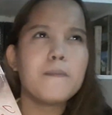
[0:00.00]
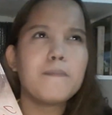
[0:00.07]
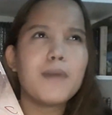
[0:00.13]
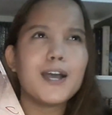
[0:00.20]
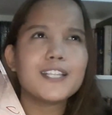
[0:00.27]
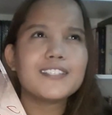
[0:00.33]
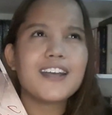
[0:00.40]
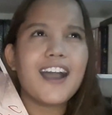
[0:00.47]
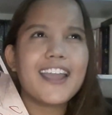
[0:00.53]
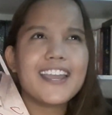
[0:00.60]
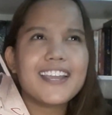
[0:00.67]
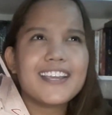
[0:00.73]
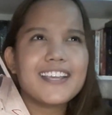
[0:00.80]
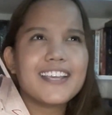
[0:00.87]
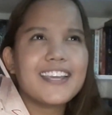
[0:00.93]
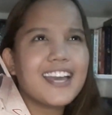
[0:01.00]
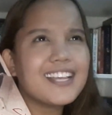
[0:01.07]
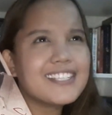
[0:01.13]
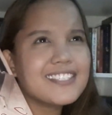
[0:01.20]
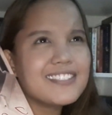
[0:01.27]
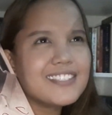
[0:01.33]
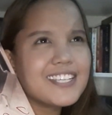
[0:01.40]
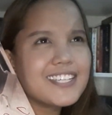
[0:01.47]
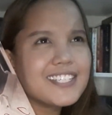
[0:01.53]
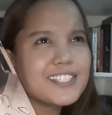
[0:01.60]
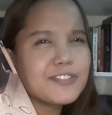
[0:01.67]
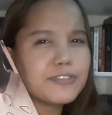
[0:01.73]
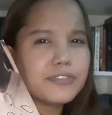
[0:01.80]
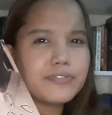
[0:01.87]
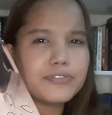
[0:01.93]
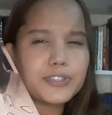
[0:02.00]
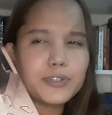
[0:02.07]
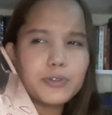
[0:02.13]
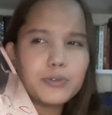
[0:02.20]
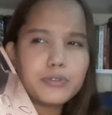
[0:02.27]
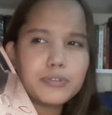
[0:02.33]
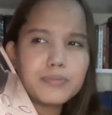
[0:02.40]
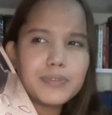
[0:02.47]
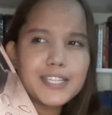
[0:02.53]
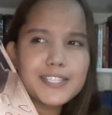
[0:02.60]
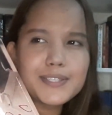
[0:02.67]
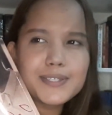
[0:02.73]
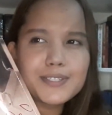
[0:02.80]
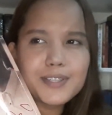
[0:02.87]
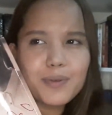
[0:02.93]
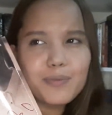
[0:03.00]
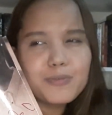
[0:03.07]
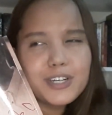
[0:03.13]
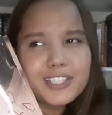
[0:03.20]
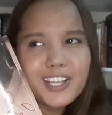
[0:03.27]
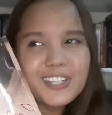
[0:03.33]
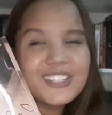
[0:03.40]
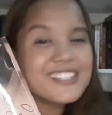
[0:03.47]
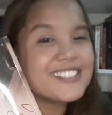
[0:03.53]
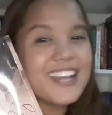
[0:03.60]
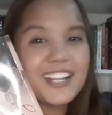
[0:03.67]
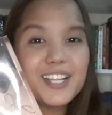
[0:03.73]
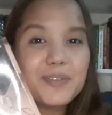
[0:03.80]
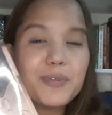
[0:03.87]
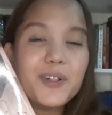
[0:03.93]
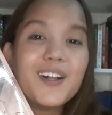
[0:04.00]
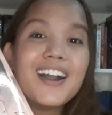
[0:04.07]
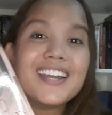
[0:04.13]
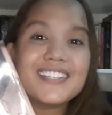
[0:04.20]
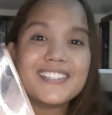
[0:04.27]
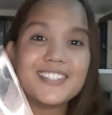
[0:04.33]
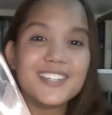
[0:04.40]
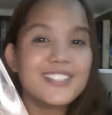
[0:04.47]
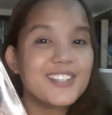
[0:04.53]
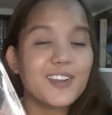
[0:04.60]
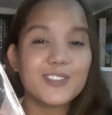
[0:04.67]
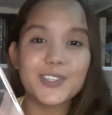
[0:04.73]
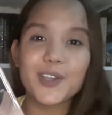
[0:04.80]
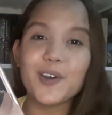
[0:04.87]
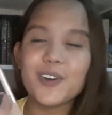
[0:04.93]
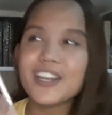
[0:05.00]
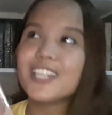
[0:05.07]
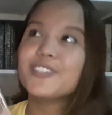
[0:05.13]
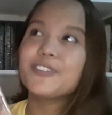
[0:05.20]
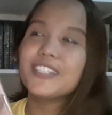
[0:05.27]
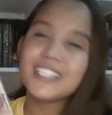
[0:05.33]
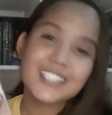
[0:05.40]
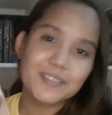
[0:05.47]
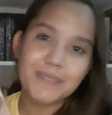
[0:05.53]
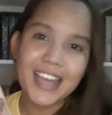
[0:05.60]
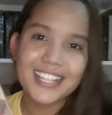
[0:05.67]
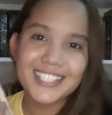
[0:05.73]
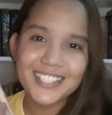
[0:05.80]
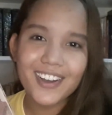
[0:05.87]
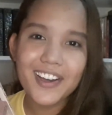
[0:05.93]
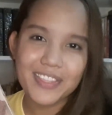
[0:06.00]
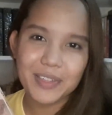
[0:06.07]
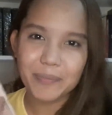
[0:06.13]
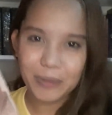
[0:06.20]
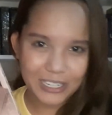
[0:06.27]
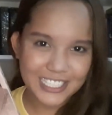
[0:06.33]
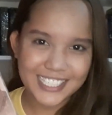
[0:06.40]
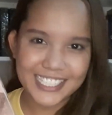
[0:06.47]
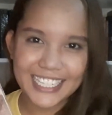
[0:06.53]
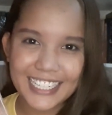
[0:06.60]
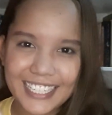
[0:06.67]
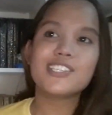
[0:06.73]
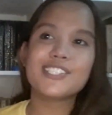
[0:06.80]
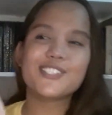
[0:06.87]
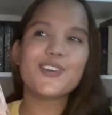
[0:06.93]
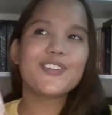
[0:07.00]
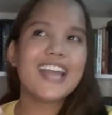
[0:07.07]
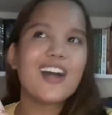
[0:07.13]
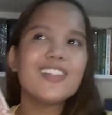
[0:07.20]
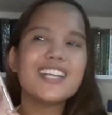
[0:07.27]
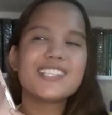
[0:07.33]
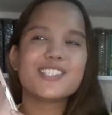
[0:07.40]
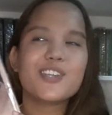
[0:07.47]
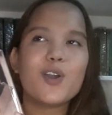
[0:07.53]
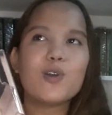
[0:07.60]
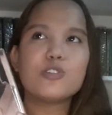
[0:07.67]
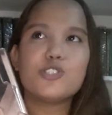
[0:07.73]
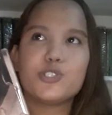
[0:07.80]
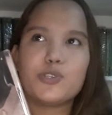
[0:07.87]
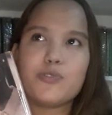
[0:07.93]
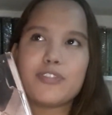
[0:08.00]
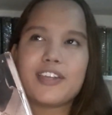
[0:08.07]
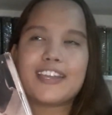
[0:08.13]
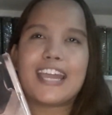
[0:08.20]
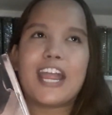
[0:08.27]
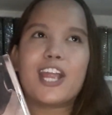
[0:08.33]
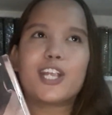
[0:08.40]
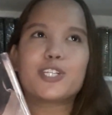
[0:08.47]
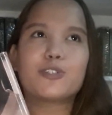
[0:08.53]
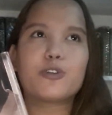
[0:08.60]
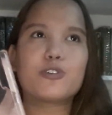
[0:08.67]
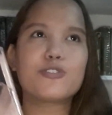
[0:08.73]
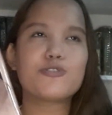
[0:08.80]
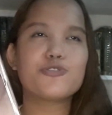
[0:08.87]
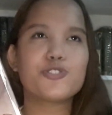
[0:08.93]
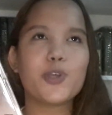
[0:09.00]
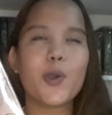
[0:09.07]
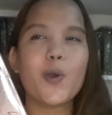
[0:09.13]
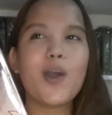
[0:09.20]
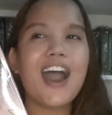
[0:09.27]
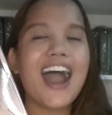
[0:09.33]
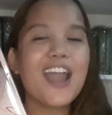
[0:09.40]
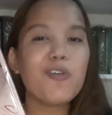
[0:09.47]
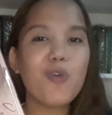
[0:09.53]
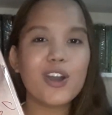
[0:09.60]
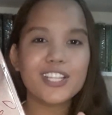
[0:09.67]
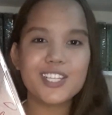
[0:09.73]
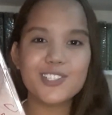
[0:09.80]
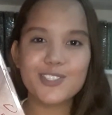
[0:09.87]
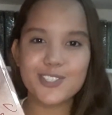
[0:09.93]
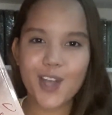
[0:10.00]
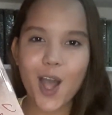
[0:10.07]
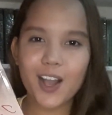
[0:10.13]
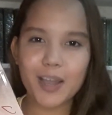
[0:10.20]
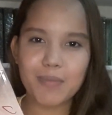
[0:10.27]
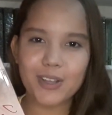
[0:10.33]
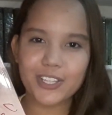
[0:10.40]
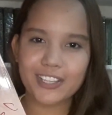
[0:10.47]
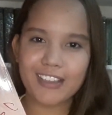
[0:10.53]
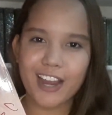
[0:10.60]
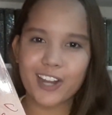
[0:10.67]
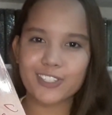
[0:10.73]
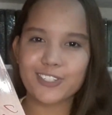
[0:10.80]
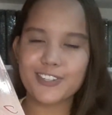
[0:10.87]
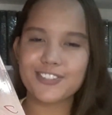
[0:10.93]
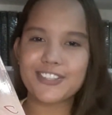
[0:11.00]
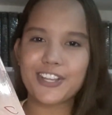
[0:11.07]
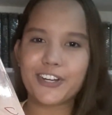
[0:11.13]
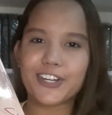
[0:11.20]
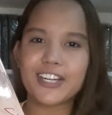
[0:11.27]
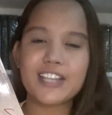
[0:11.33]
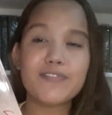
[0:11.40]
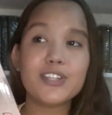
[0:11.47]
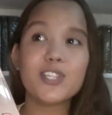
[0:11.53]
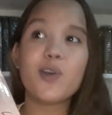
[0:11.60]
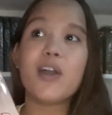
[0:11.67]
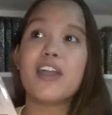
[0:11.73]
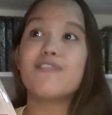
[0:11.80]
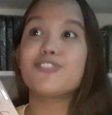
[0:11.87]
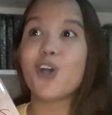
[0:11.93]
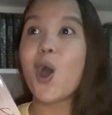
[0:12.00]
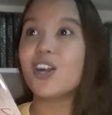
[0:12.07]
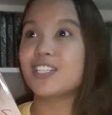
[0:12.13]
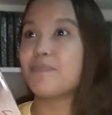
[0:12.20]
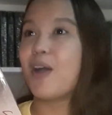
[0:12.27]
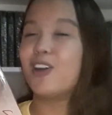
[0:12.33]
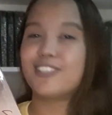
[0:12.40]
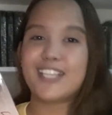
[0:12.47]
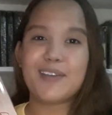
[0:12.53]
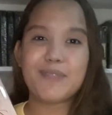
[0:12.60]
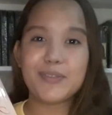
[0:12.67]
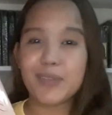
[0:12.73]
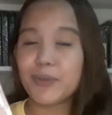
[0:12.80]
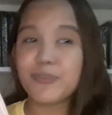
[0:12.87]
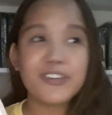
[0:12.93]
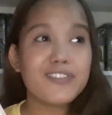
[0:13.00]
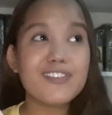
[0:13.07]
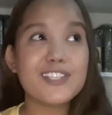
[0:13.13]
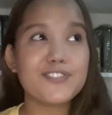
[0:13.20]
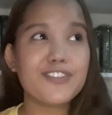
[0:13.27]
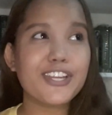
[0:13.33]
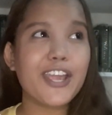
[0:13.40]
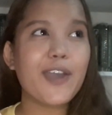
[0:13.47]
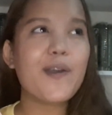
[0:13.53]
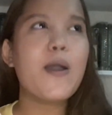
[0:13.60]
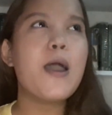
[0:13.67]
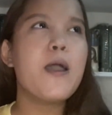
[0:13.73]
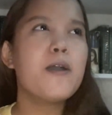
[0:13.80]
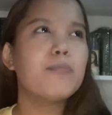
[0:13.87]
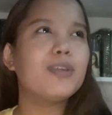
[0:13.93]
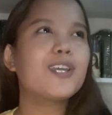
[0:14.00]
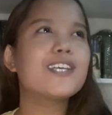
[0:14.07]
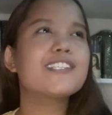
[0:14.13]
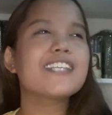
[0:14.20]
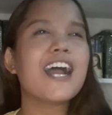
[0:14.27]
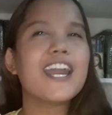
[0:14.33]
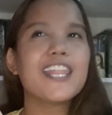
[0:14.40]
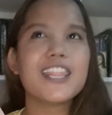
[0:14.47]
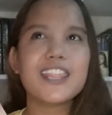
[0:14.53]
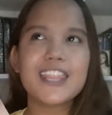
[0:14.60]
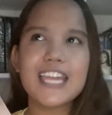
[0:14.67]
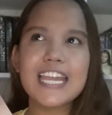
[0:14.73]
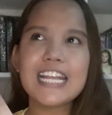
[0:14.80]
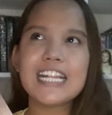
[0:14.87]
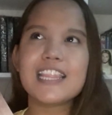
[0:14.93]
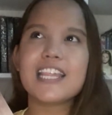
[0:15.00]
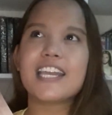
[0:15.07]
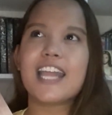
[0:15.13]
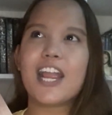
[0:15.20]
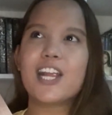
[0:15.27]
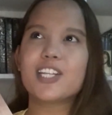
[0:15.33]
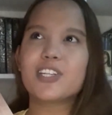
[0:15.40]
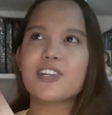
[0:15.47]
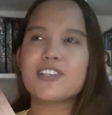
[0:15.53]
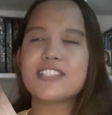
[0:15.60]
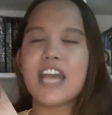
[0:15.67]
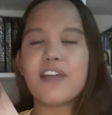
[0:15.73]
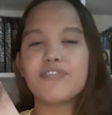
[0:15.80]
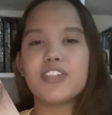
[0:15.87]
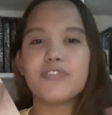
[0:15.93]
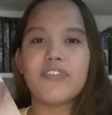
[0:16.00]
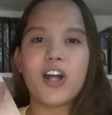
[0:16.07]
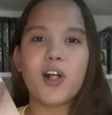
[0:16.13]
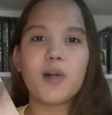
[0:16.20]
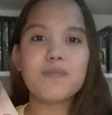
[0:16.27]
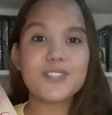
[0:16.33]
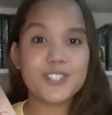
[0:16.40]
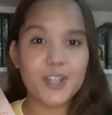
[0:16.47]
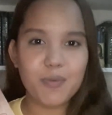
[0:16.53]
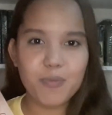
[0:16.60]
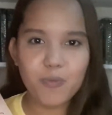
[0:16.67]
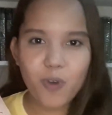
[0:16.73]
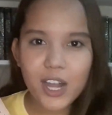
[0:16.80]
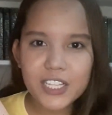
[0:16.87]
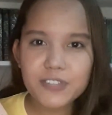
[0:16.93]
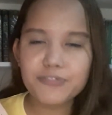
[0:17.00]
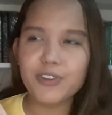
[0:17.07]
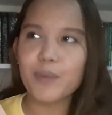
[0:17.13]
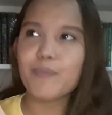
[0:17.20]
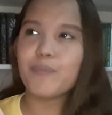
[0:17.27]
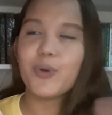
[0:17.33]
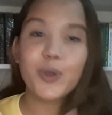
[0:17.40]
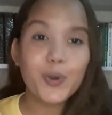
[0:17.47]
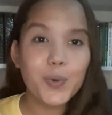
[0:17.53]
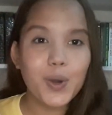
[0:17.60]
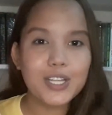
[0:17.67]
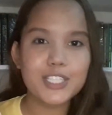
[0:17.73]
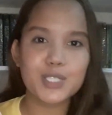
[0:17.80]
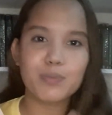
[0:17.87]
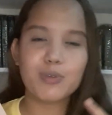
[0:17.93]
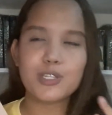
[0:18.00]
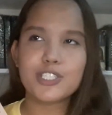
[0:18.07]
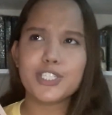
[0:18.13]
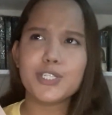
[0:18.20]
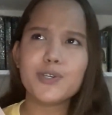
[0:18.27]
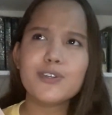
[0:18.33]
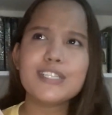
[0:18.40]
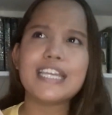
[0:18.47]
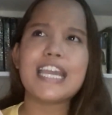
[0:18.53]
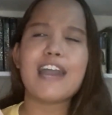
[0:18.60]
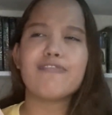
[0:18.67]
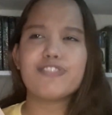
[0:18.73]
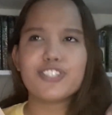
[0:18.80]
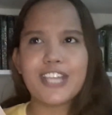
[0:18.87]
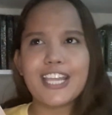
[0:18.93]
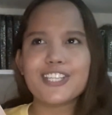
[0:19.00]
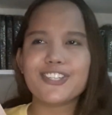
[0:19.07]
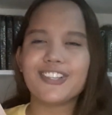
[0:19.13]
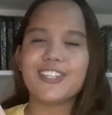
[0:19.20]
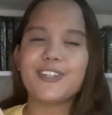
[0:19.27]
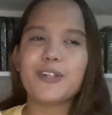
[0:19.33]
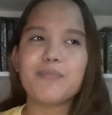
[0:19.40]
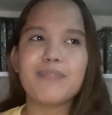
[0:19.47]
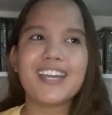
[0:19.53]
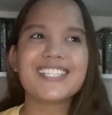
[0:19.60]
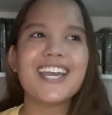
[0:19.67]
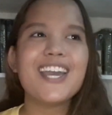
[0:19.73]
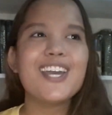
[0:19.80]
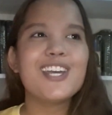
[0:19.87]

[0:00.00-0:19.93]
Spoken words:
But I guess this review will be somewhat understandable. I still don't know. It really depends on the person. So now let's go to the characters. So I wanted to talk about the characters here, even though I have talked about them in my previous video, because I think the characters have developed somewhat from book 1 to book 2. They have changed a little bit.